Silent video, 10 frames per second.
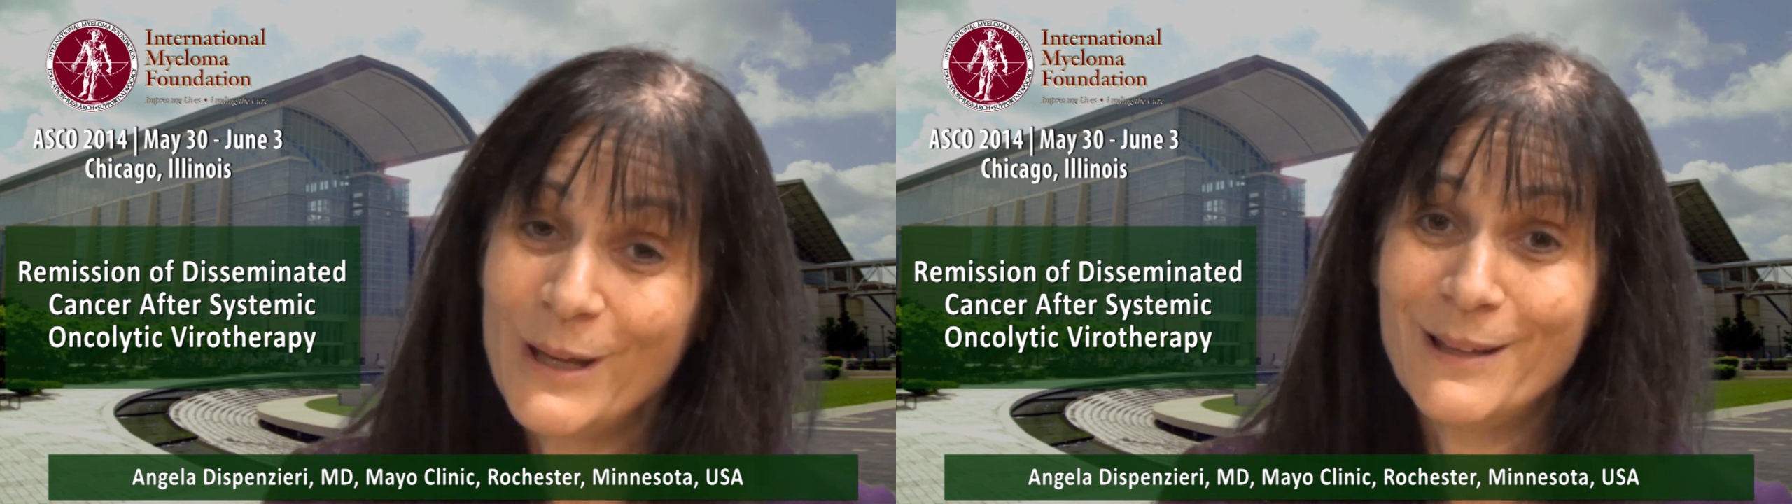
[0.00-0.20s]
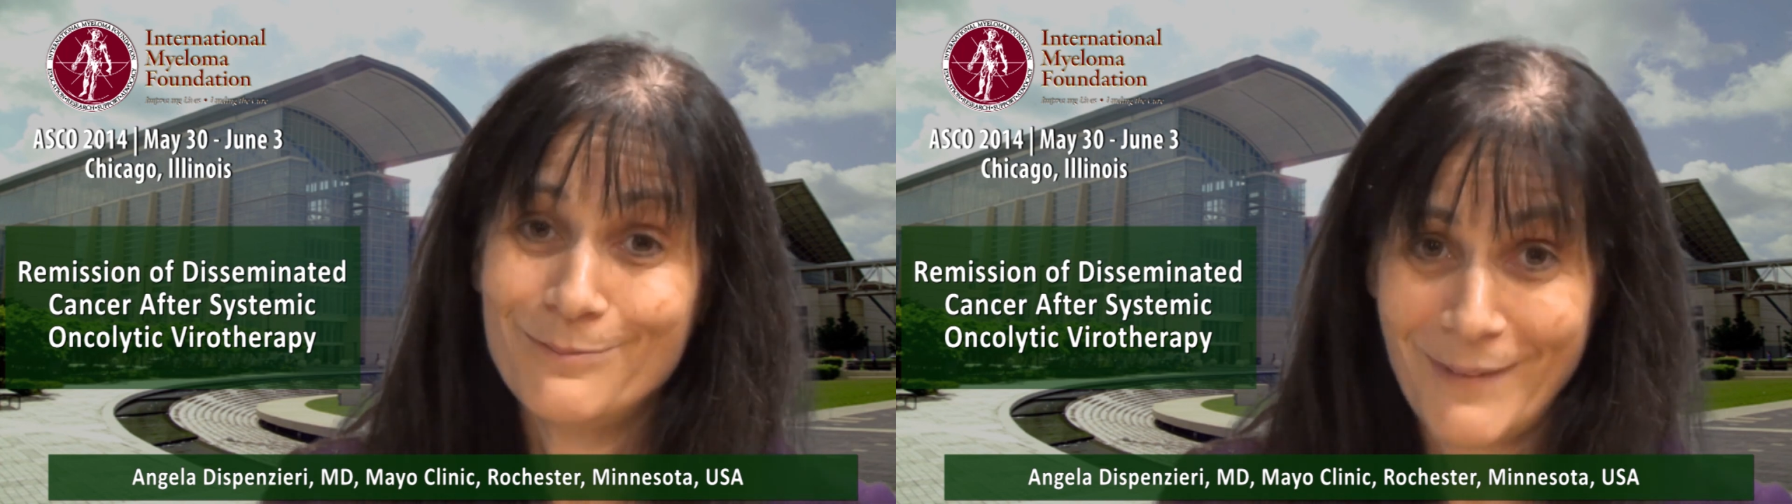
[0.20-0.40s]

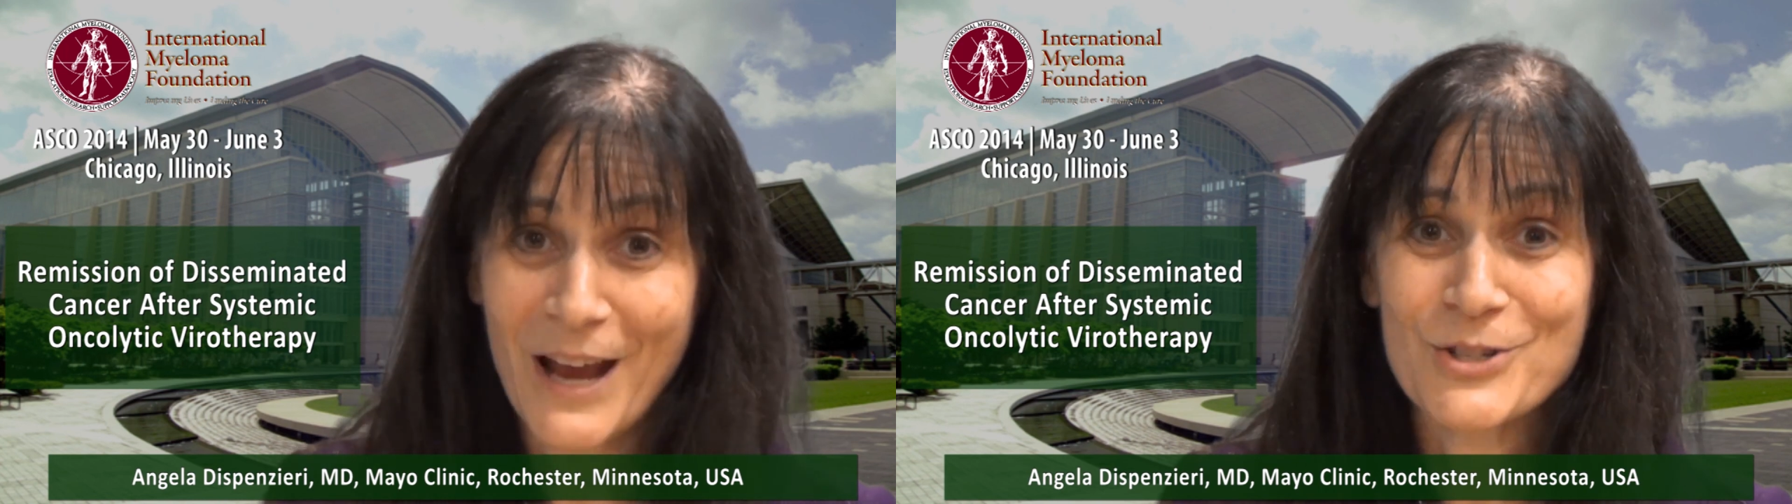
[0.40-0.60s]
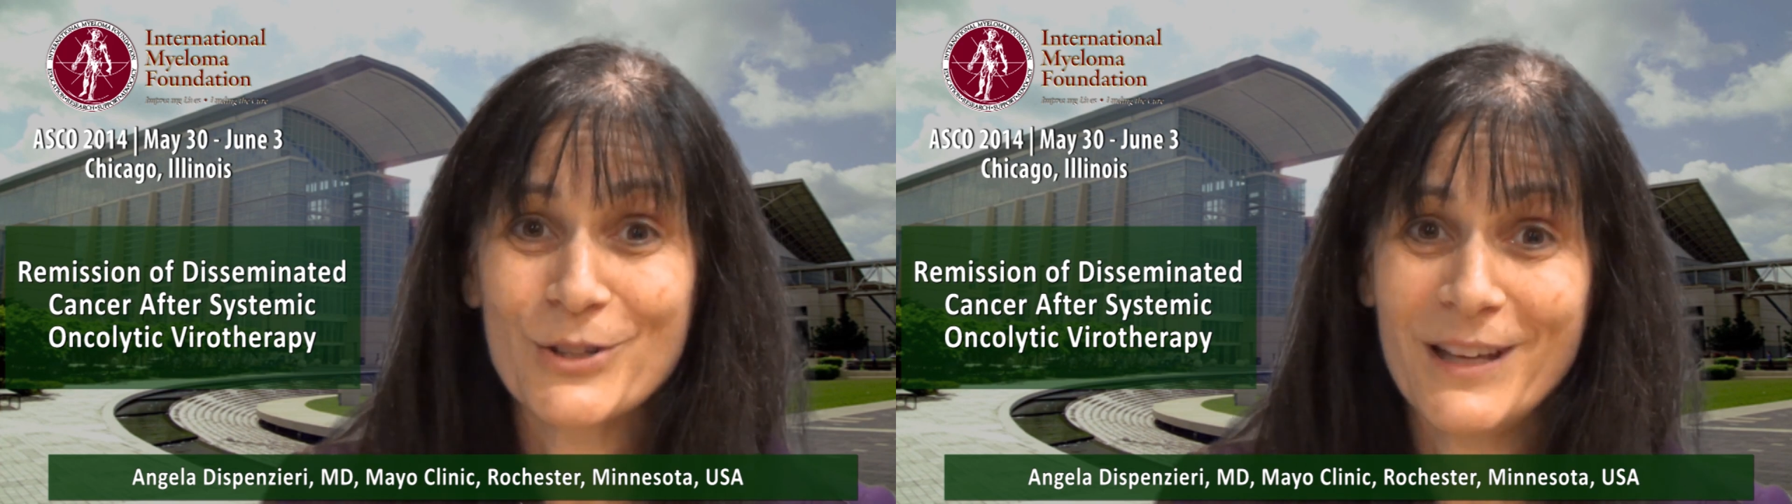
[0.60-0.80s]
we
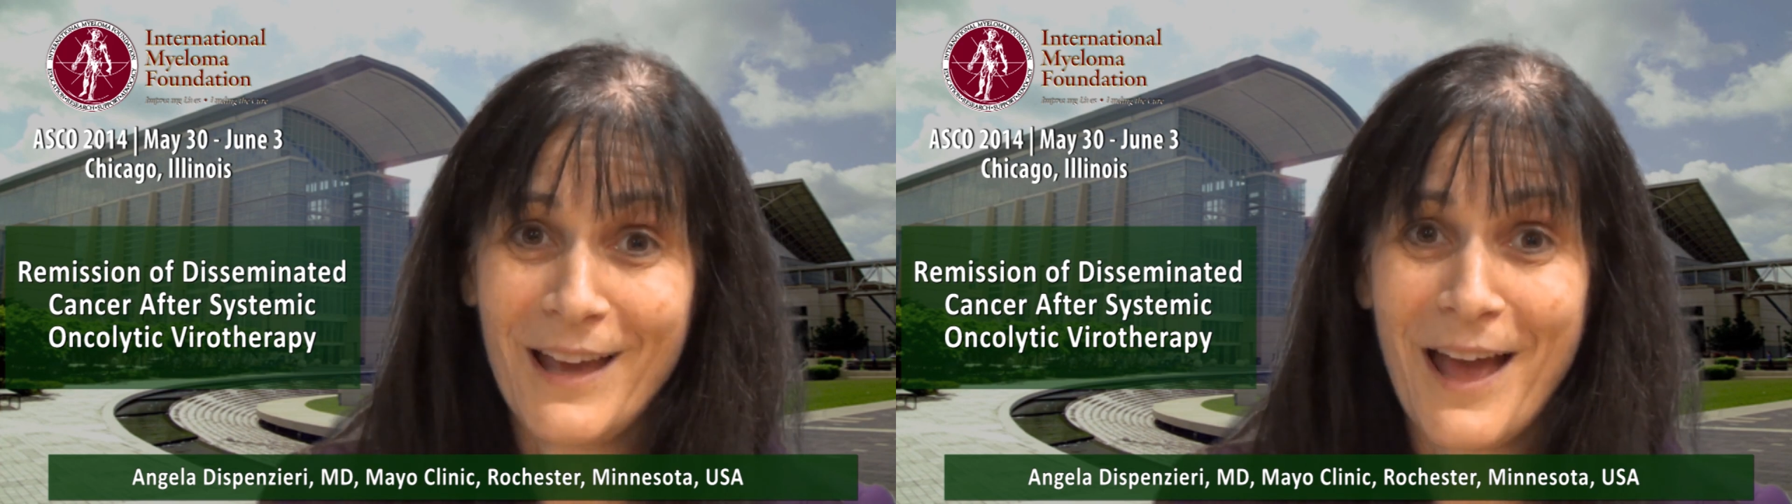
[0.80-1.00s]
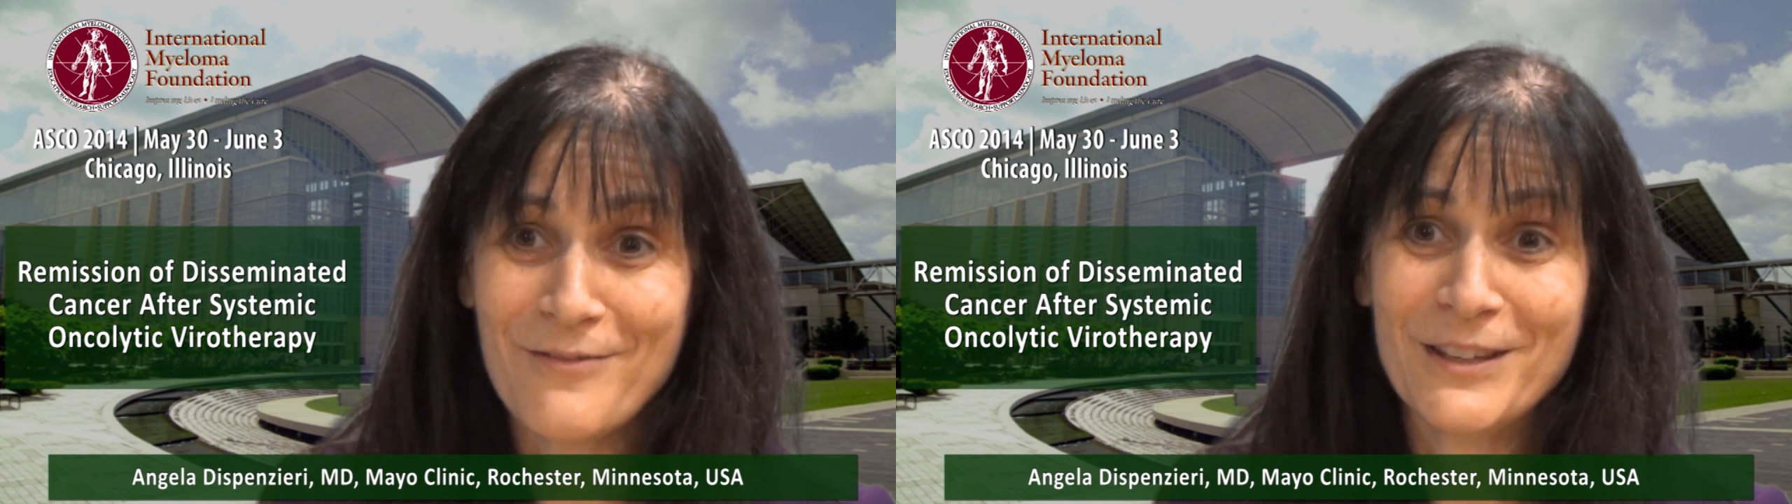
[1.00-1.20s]
actually
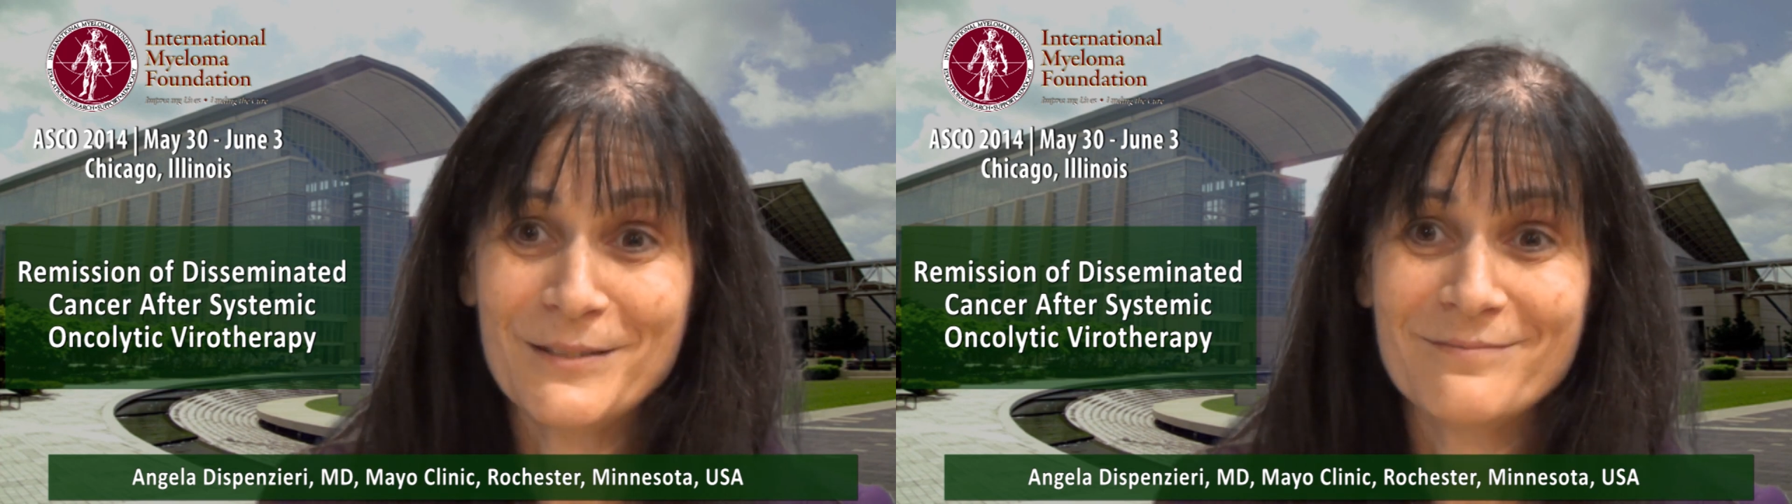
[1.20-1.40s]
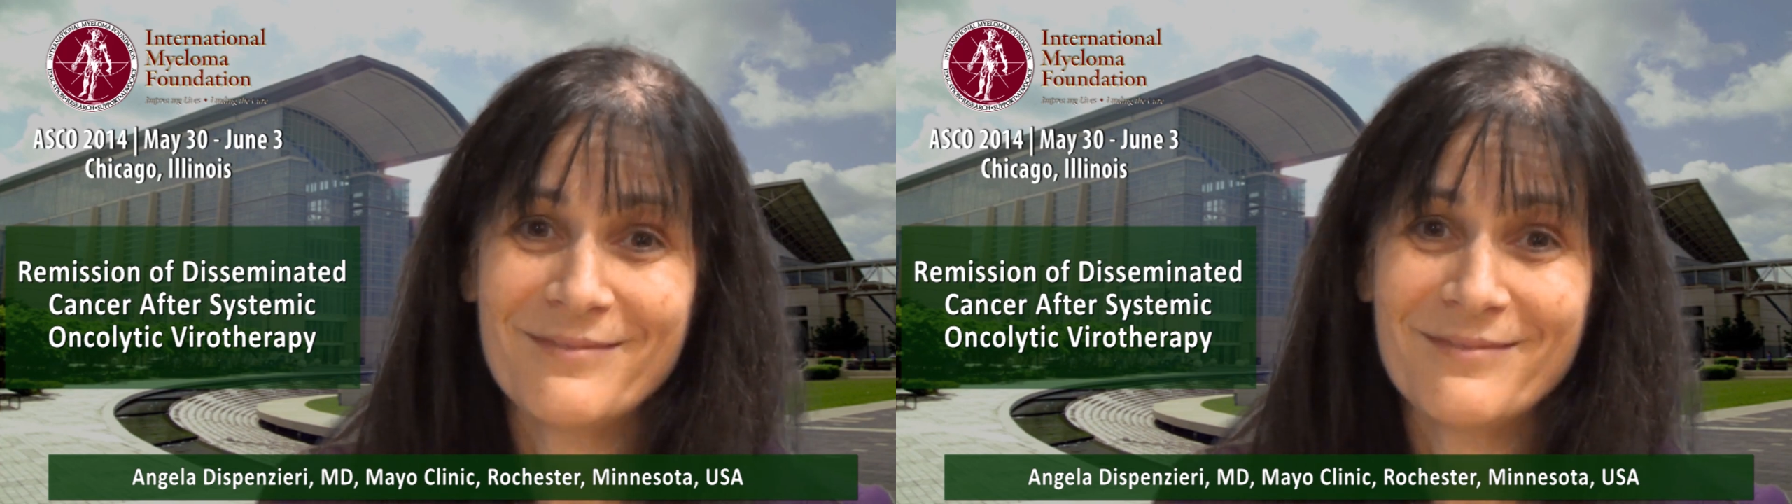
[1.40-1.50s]
have it.